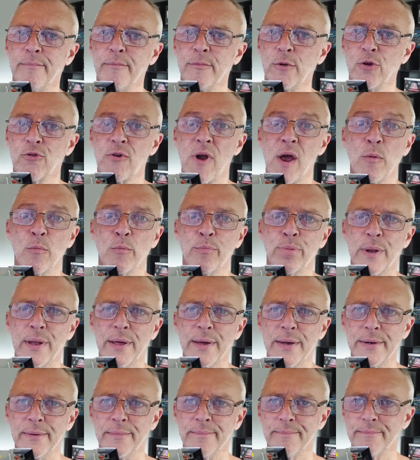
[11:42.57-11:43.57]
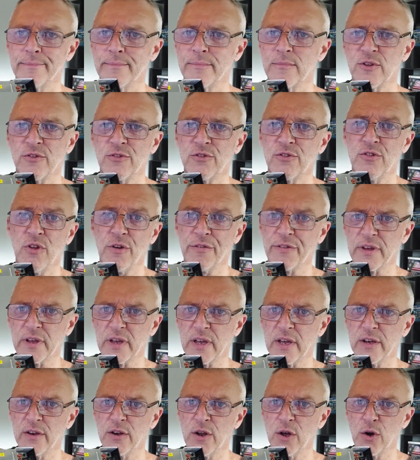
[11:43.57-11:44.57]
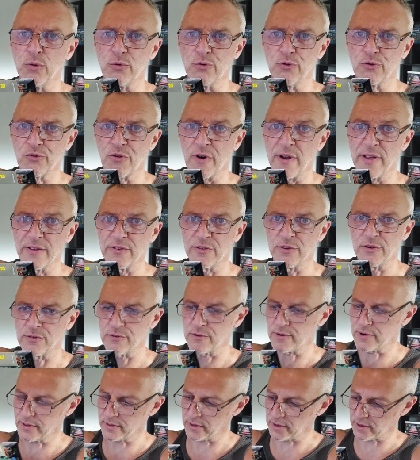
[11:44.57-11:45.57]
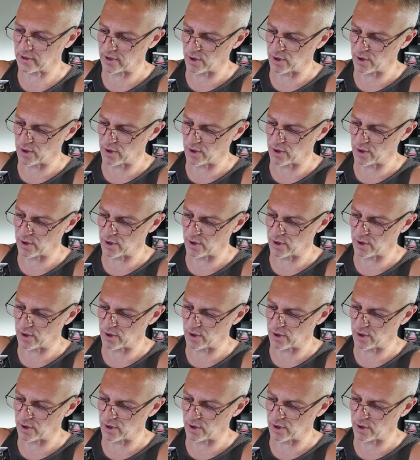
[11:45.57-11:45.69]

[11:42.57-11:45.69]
ground plane. There's nothing in it, no traces or anything.